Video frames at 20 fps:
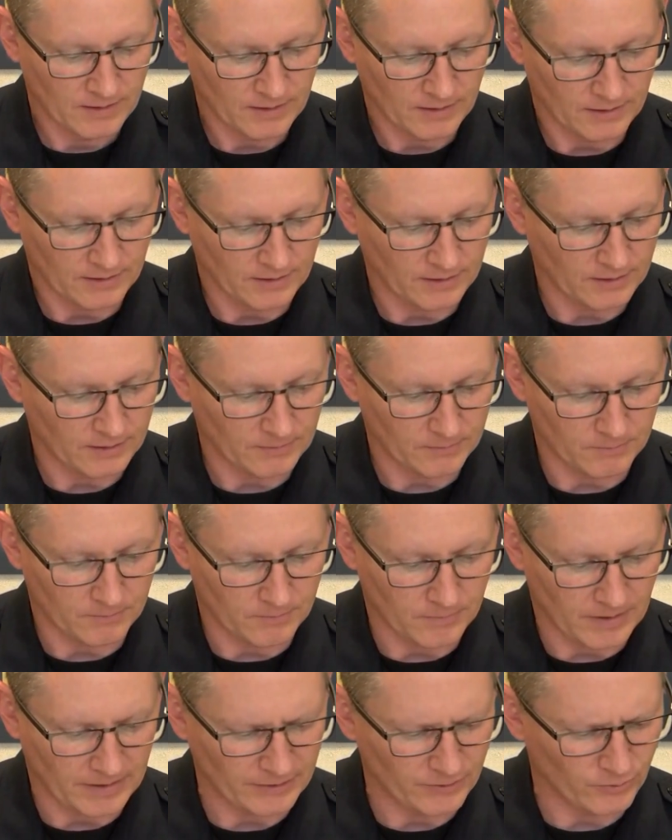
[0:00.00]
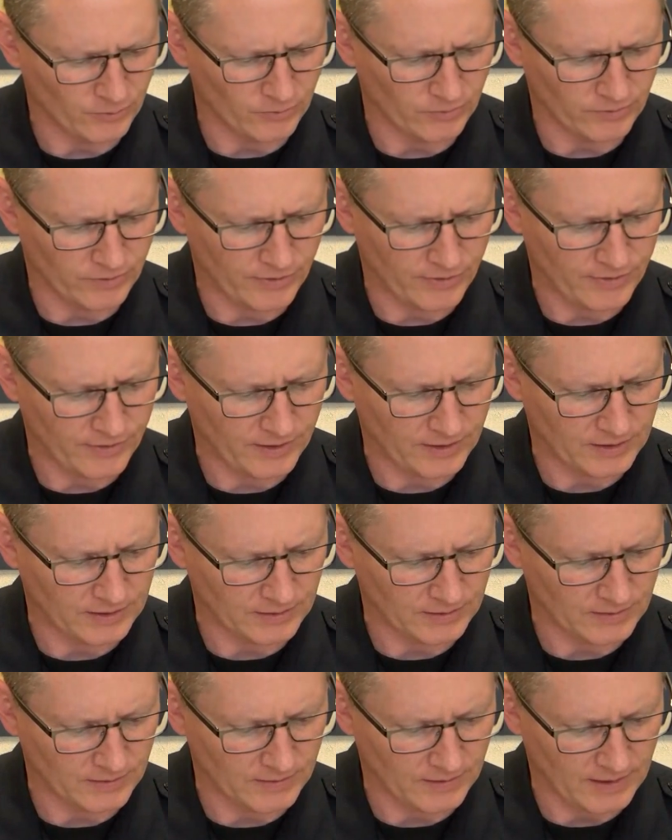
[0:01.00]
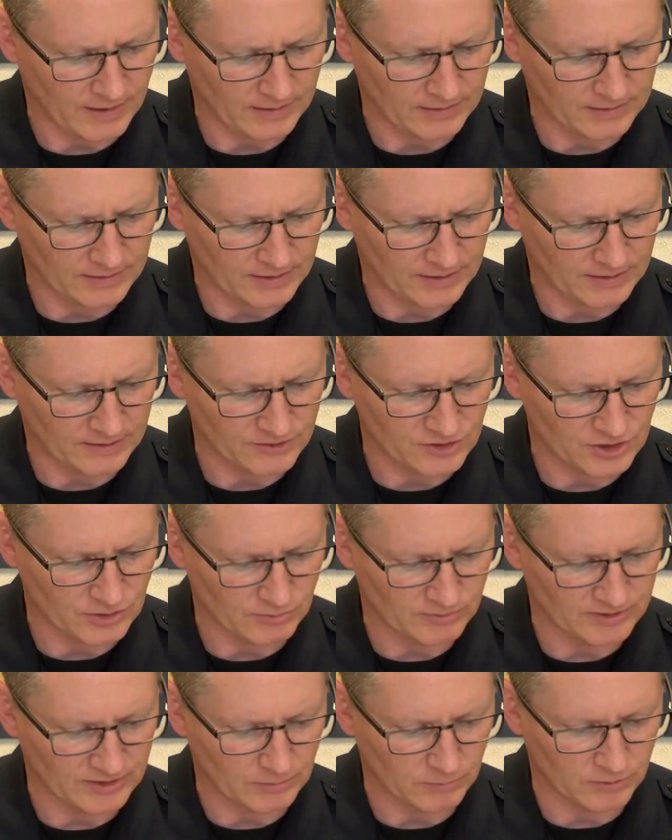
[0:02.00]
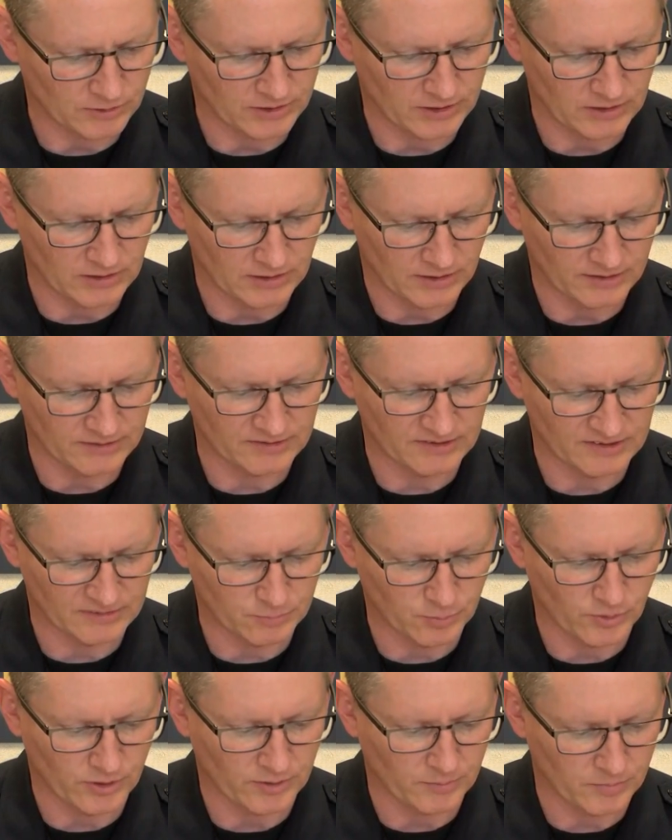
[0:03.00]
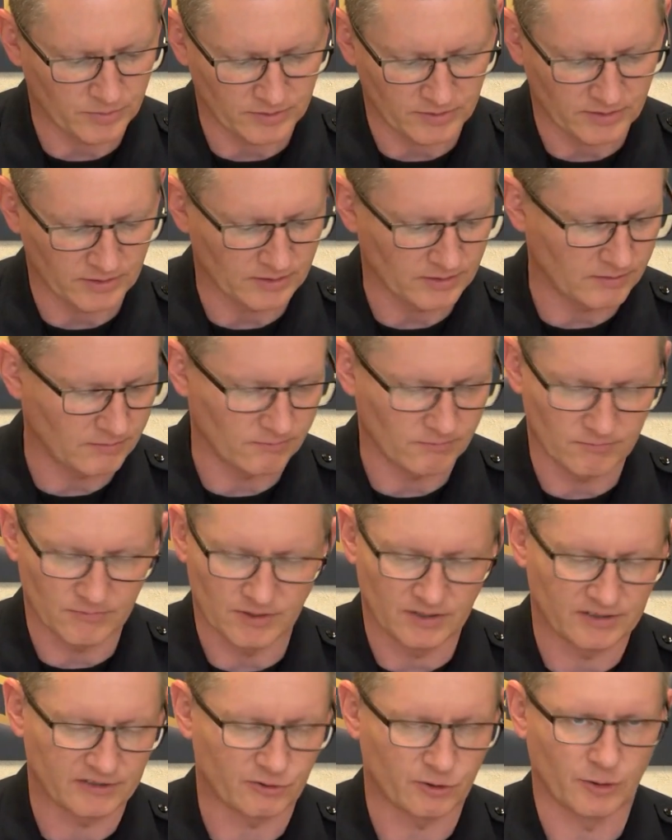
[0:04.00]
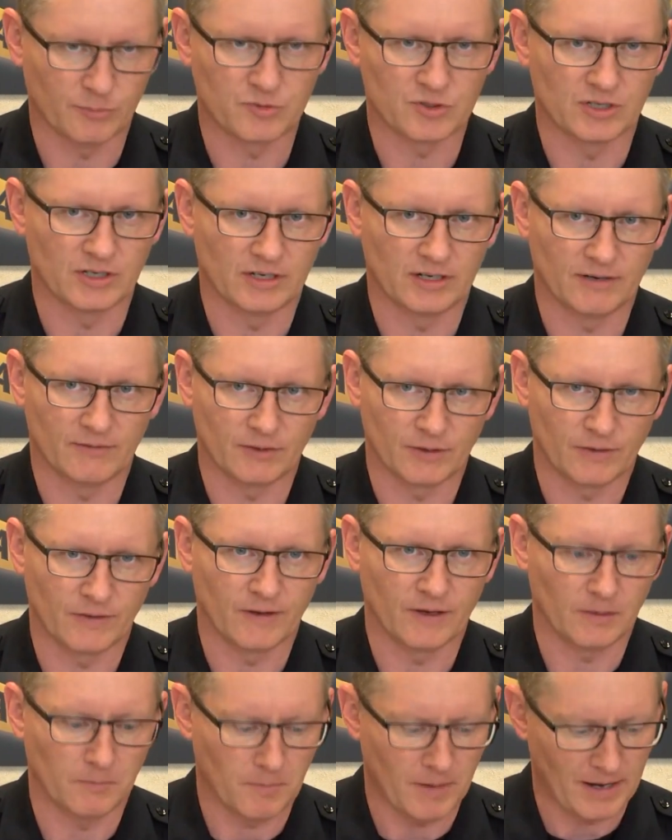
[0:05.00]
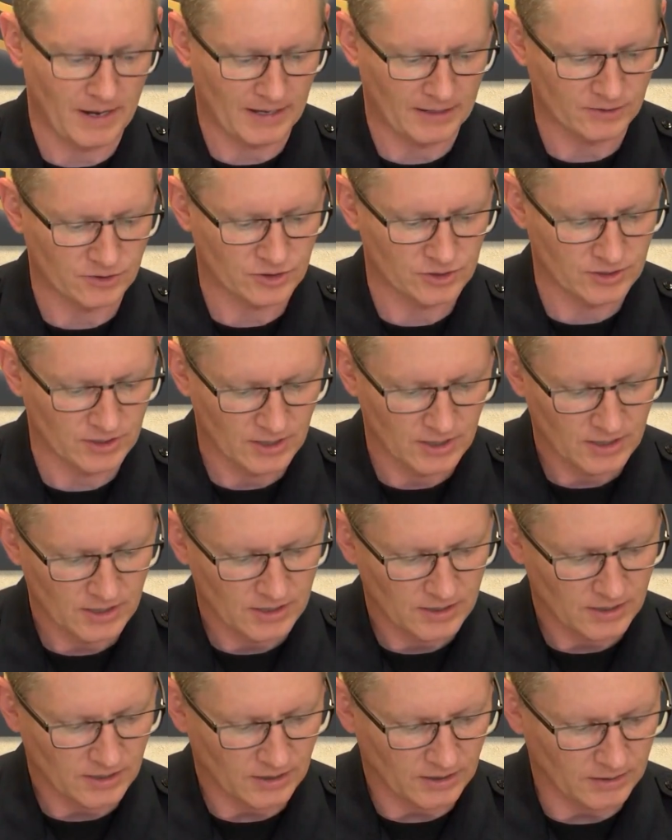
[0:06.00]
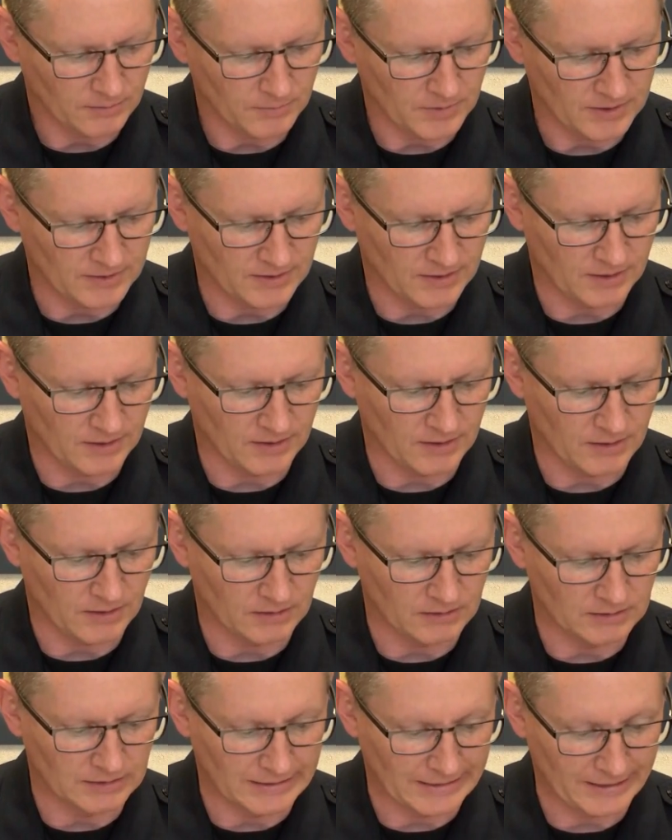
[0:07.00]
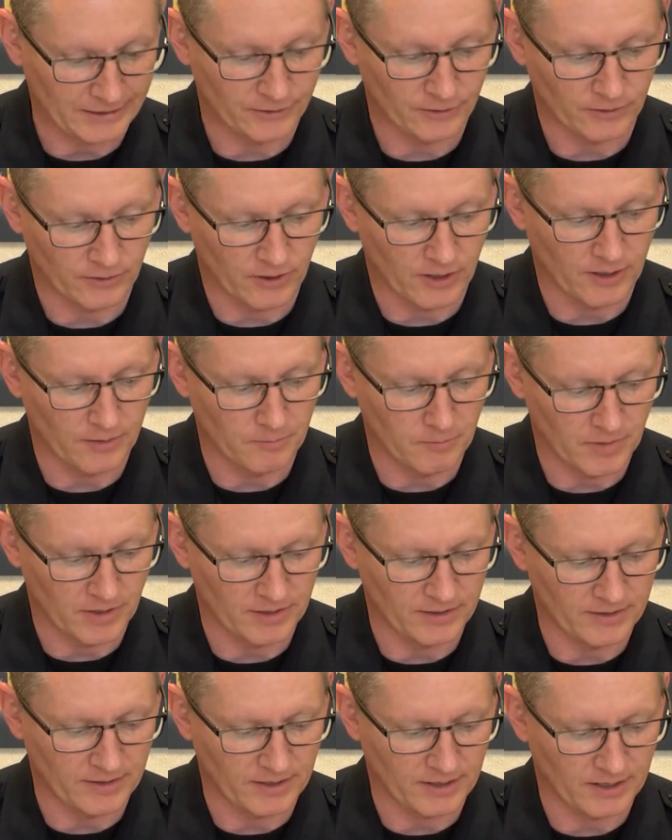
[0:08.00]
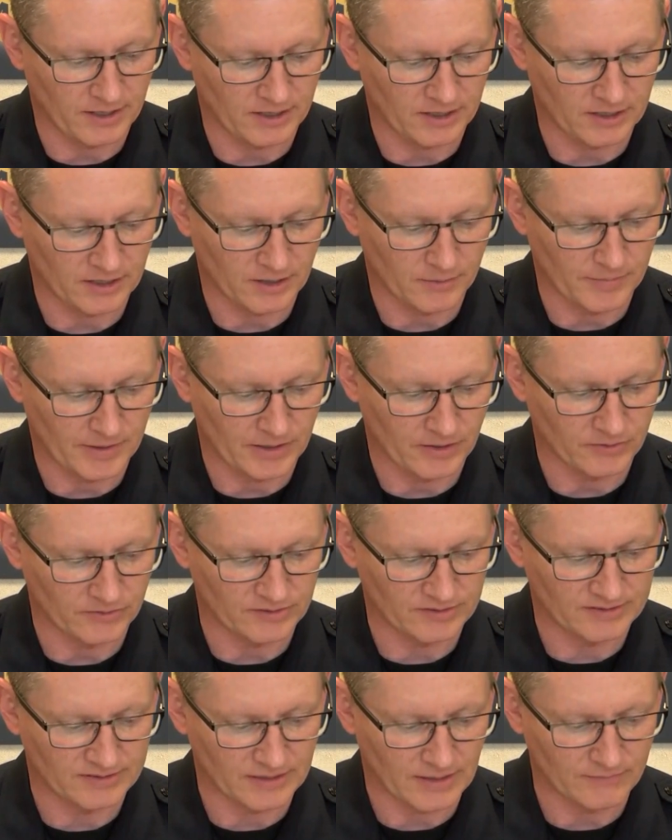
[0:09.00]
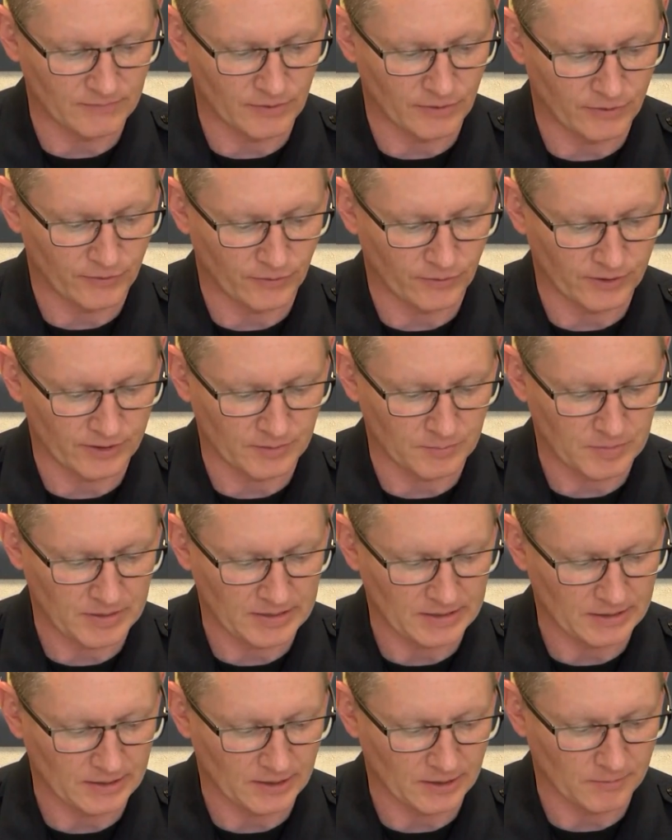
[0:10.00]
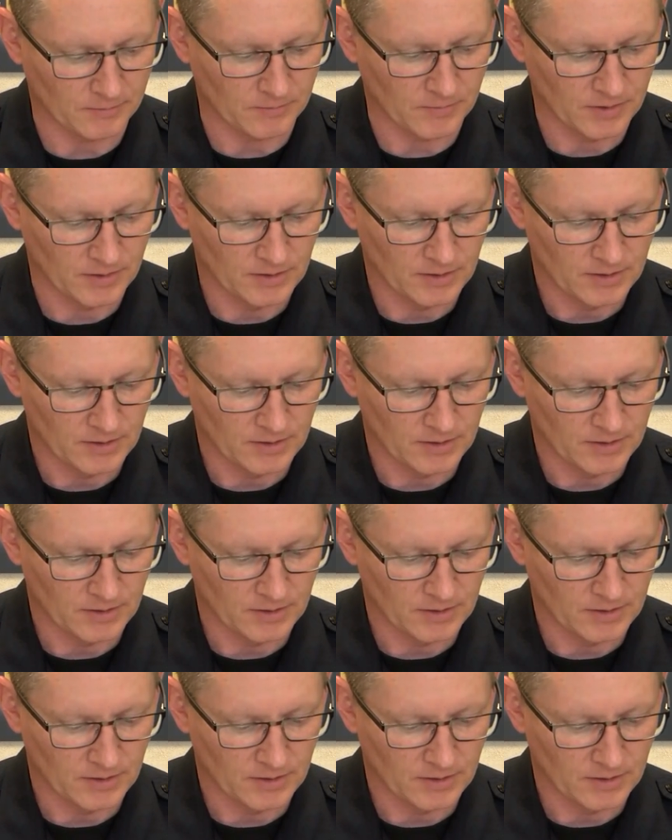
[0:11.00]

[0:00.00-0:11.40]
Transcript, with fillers: Um, I don't think in that case she was able to get a license plate, but the description and everything matched. Um, and then later on Monday, about 7:30 p.m.,